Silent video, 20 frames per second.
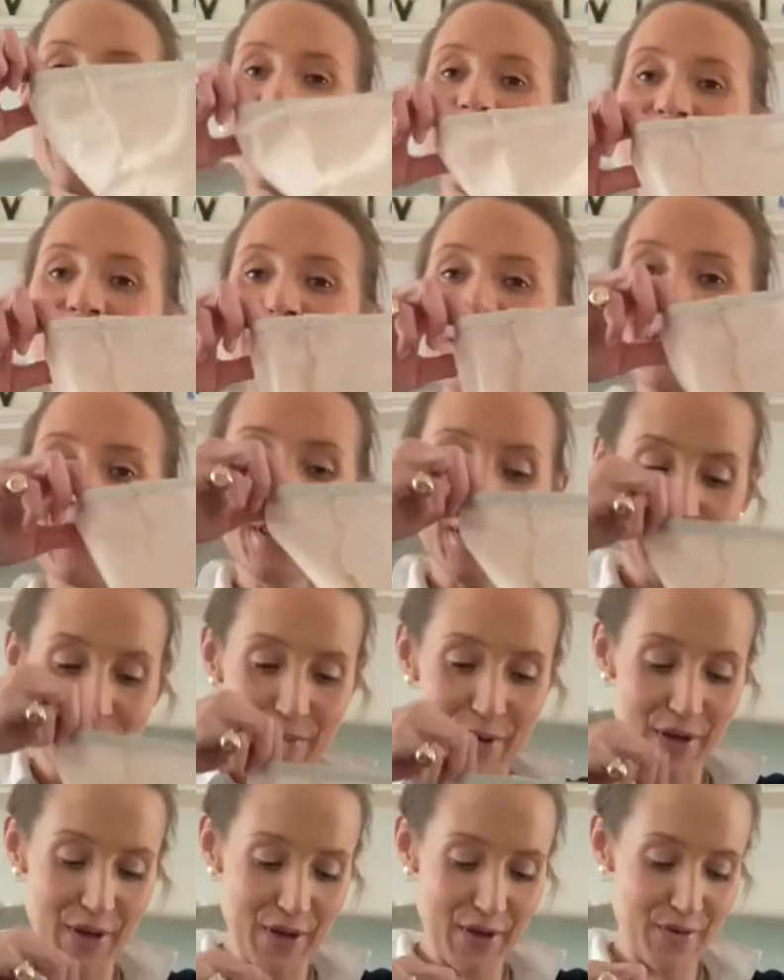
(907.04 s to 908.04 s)
Then you just
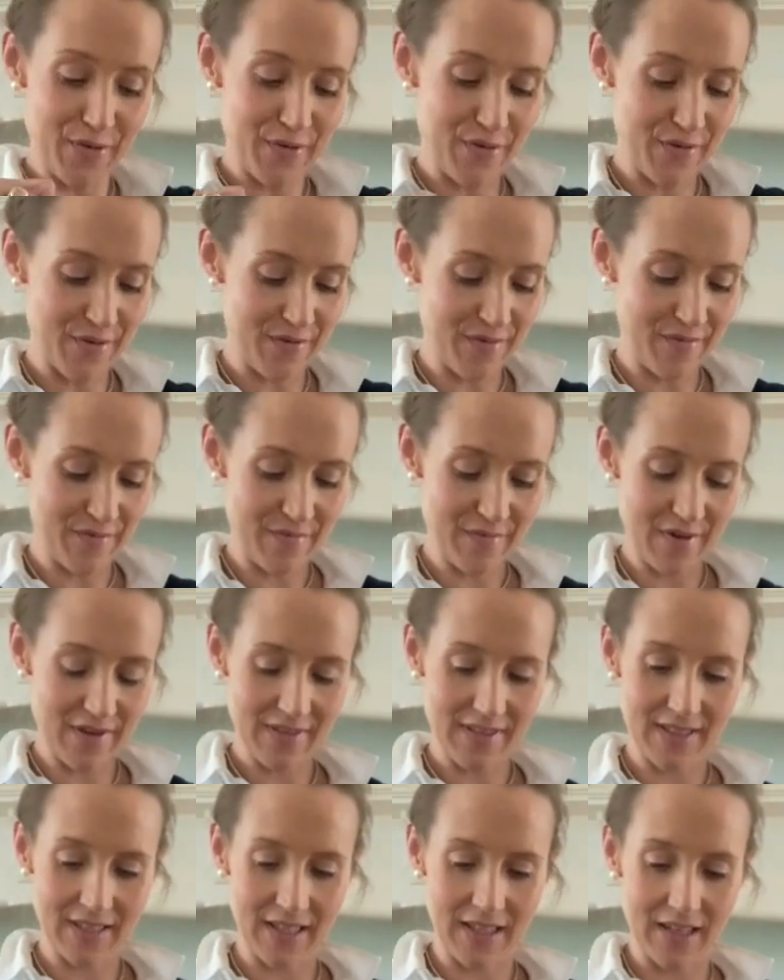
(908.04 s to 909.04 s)
put your
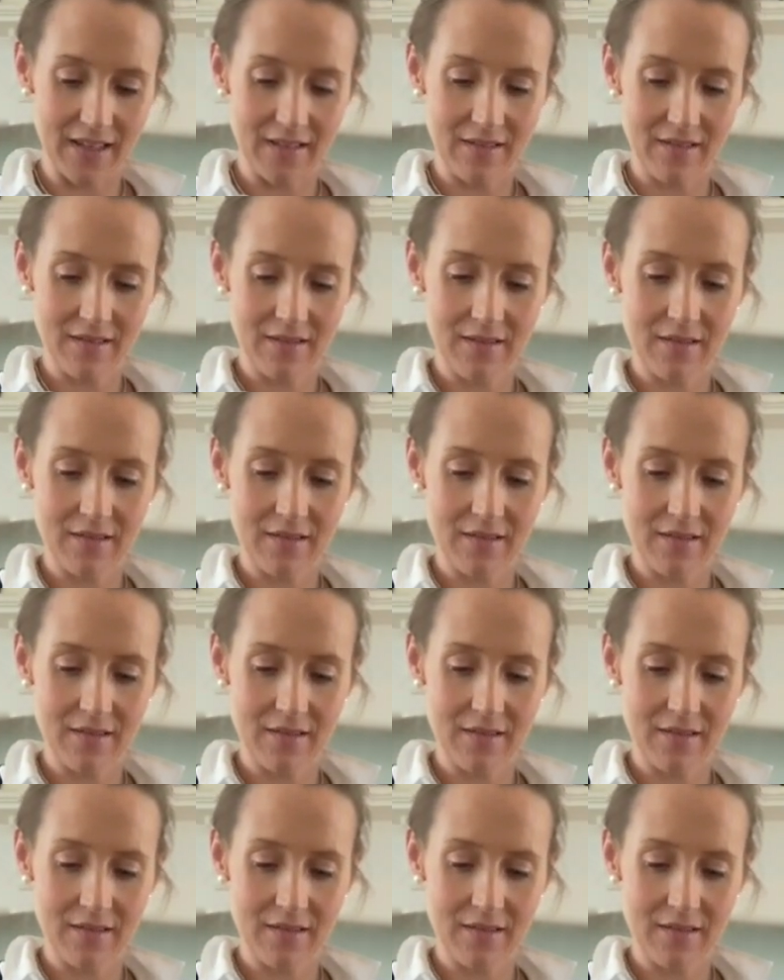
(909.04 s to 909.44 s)
muslin